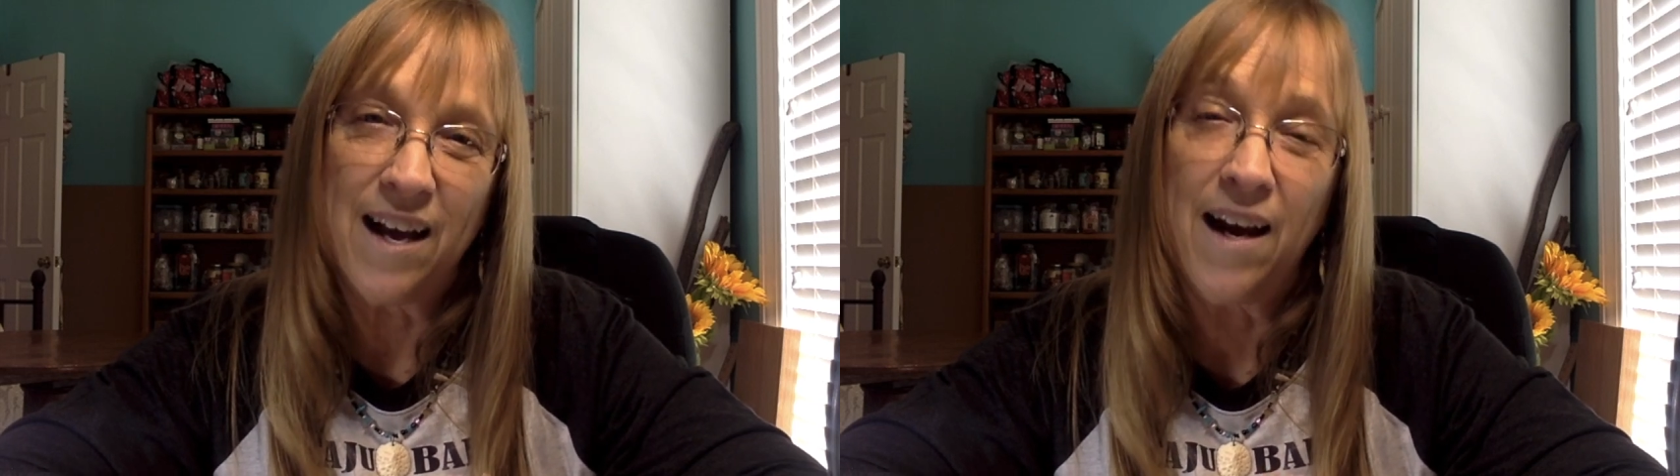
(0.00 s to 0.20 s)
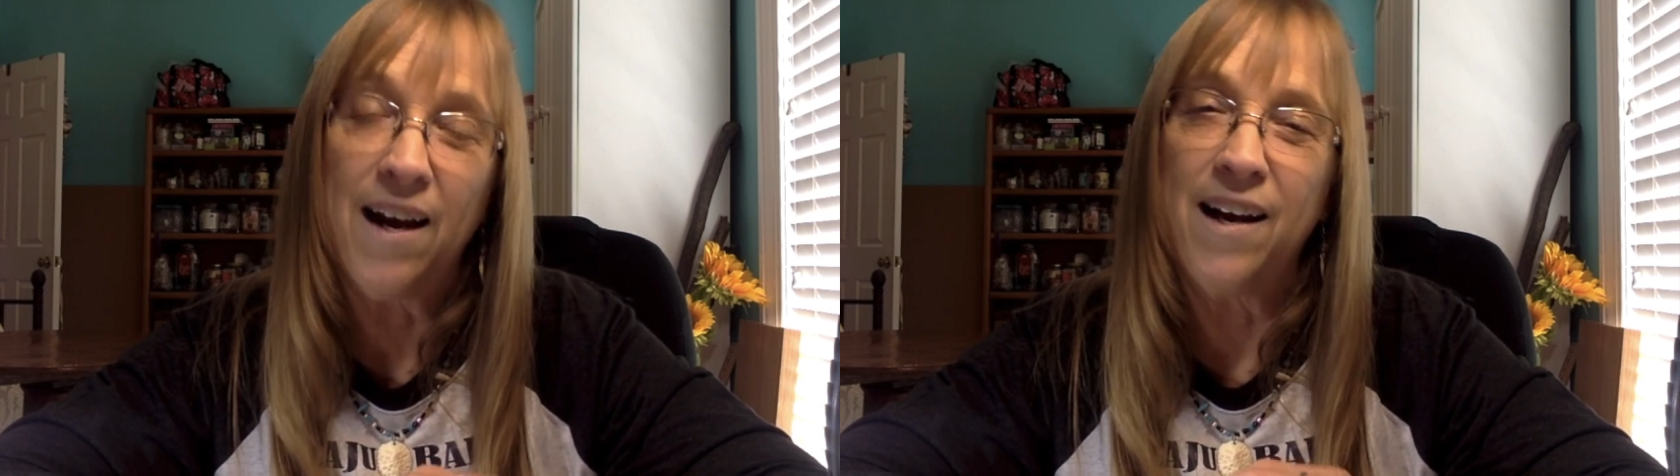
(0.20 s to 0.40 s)

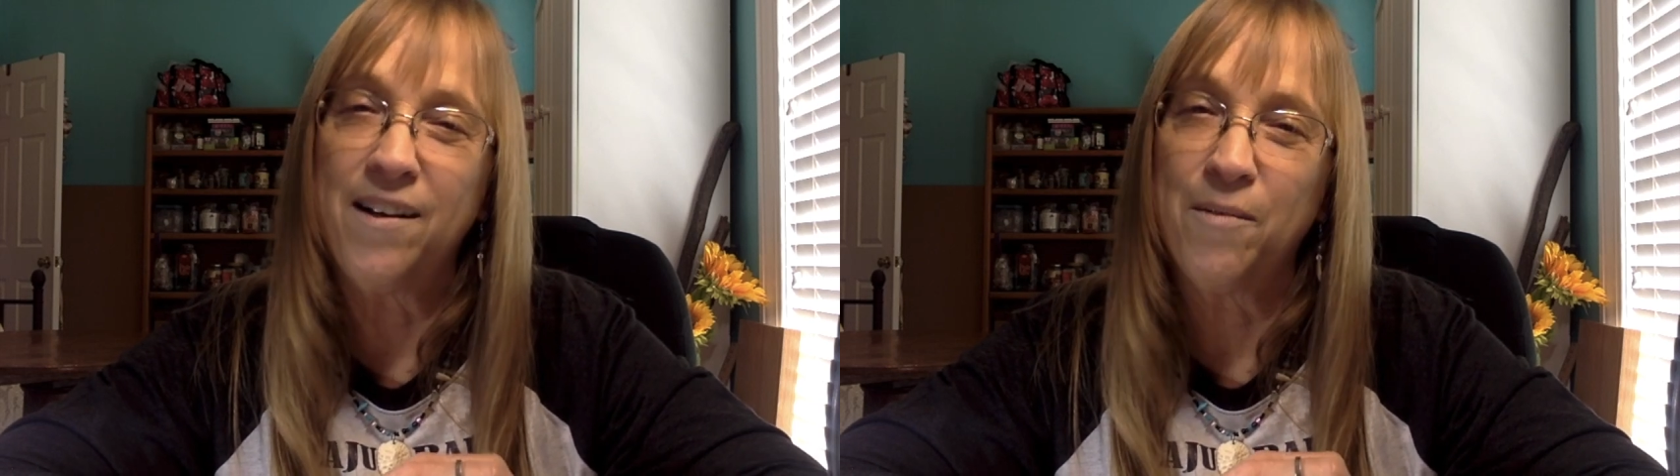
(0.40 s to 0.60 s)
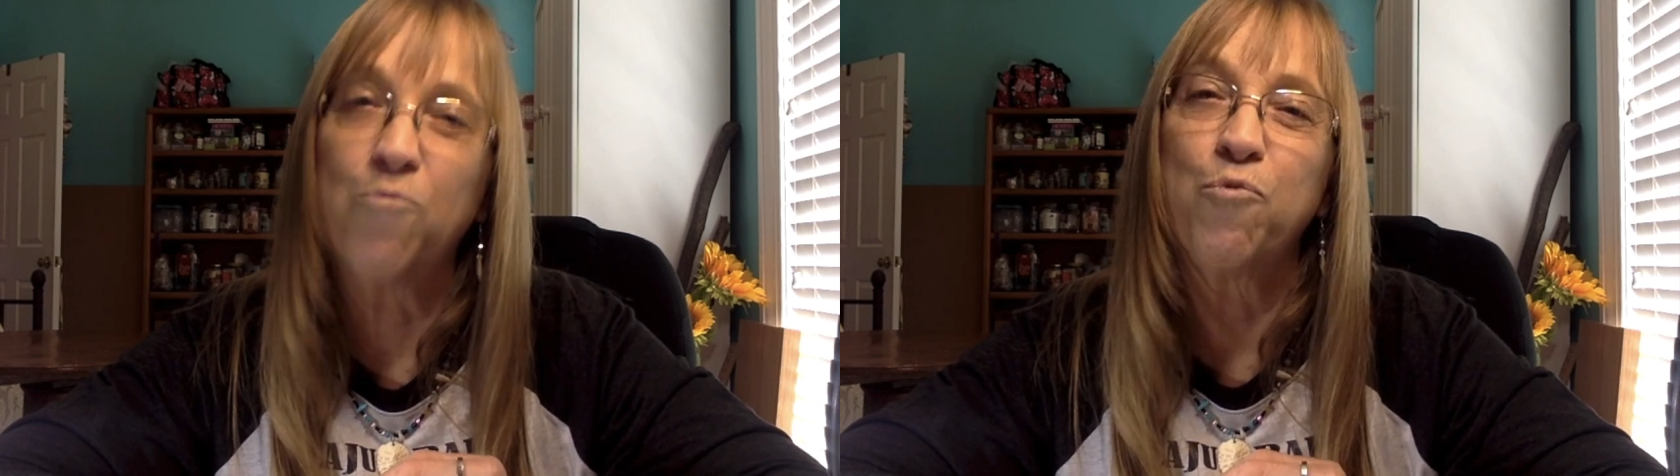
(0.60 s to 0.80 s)
I
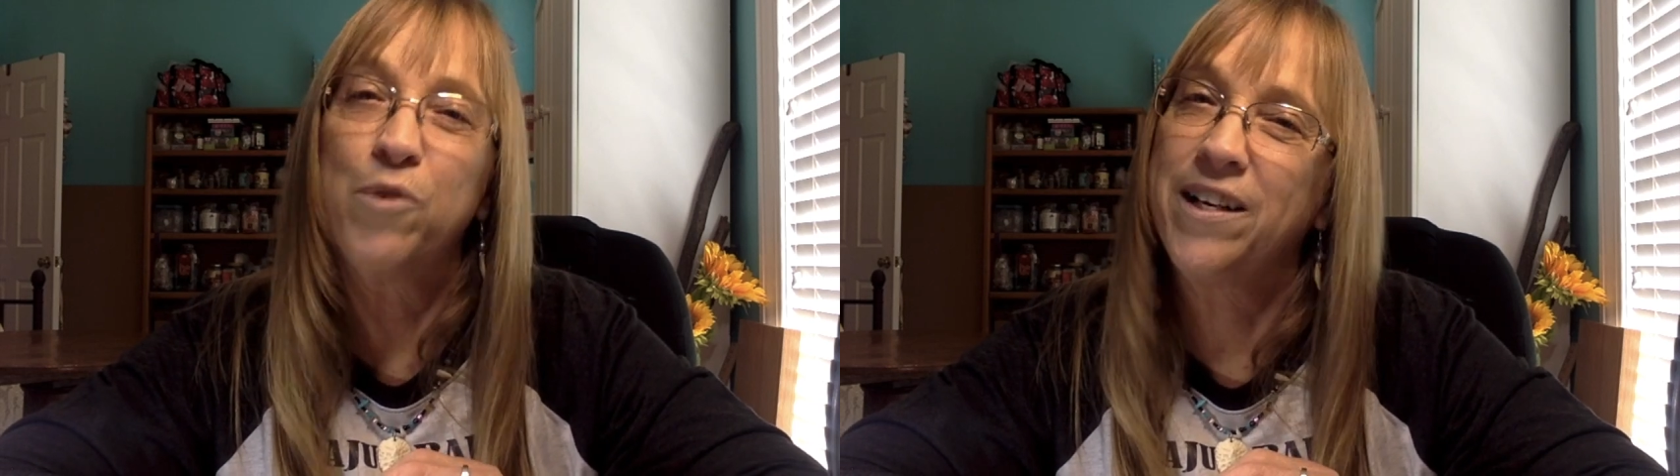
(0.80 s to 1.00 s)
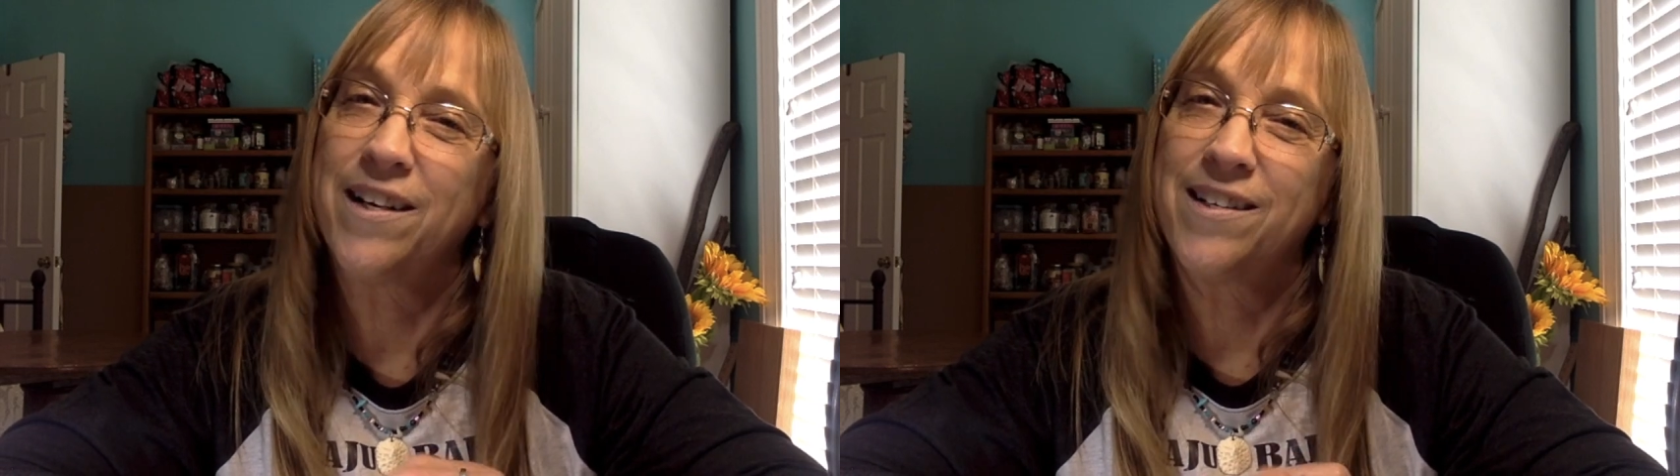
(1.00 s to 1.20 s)
am
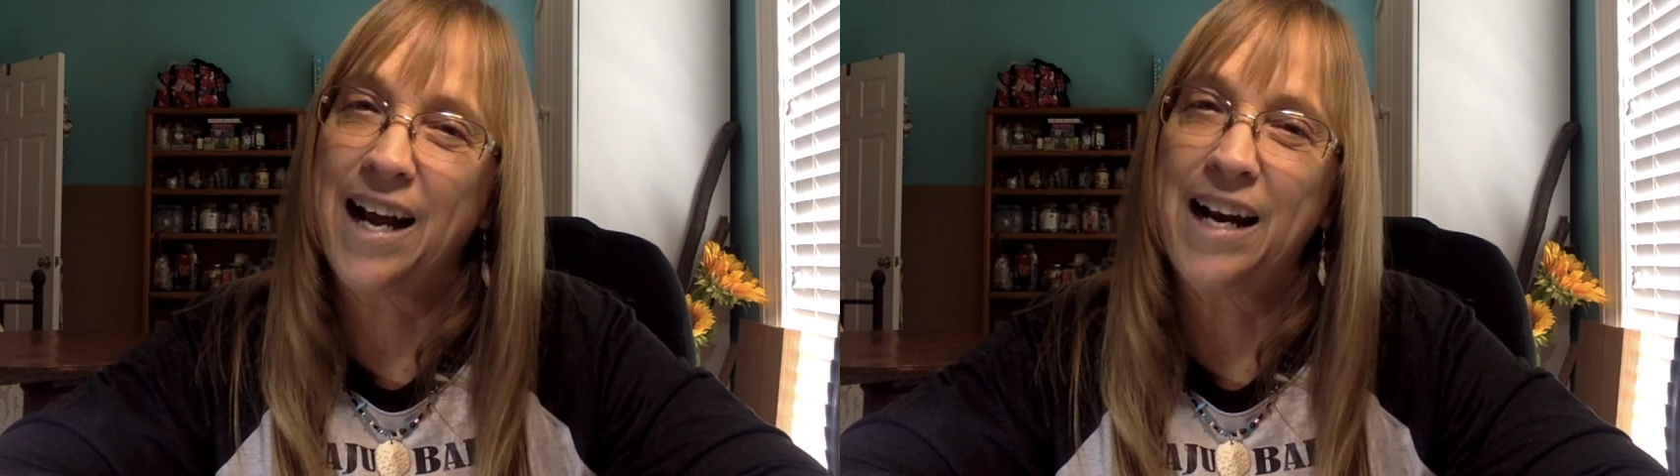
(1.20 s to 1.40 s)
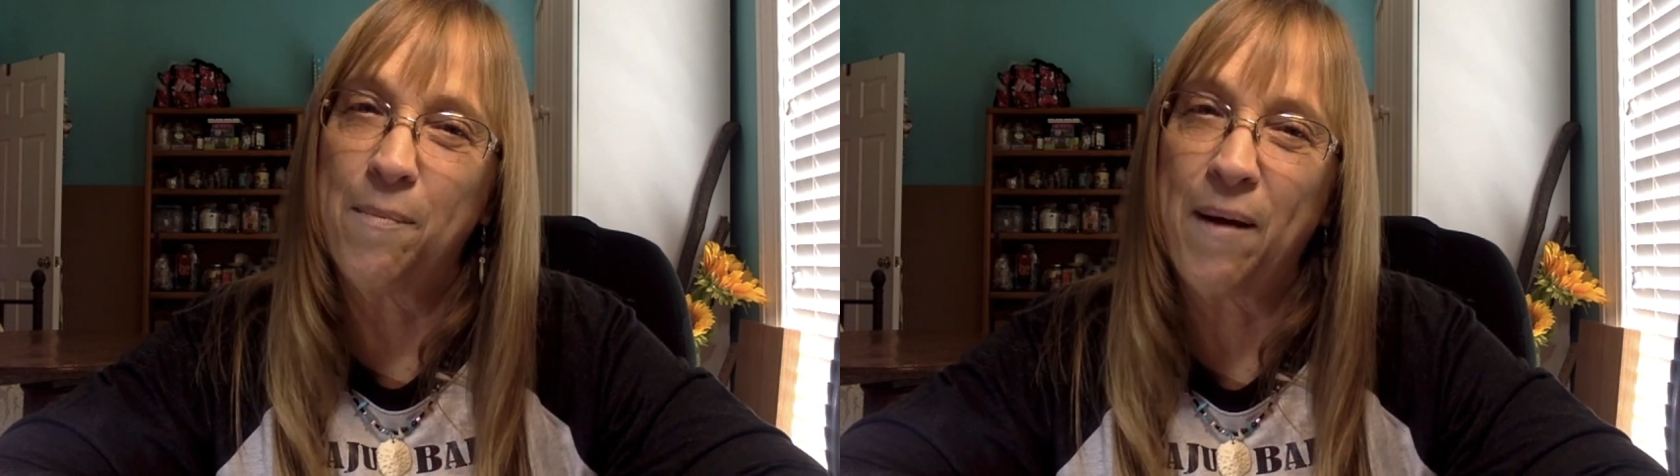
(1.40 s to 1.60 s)
really
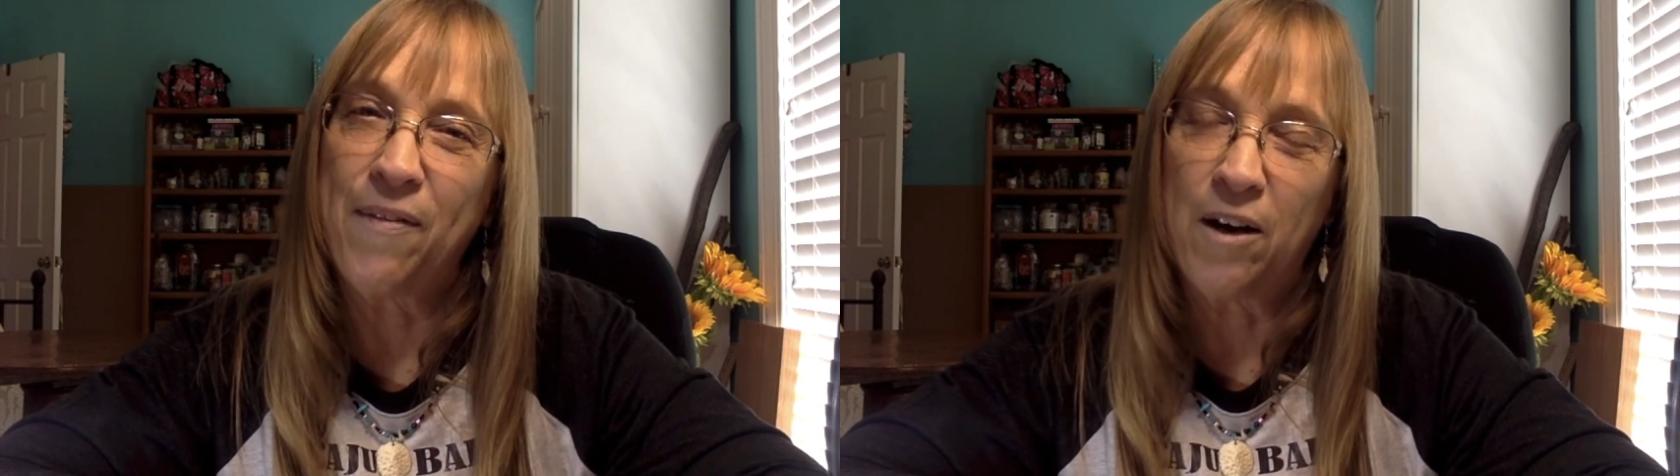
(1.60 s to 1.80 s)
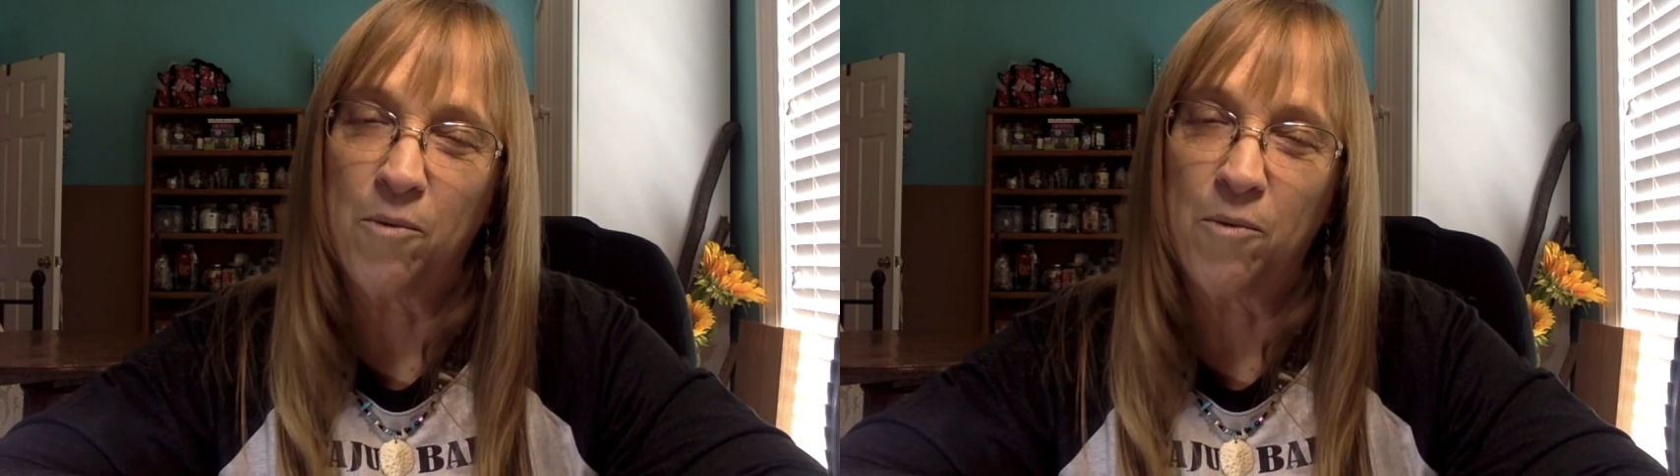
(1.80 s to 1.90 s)
excited about that.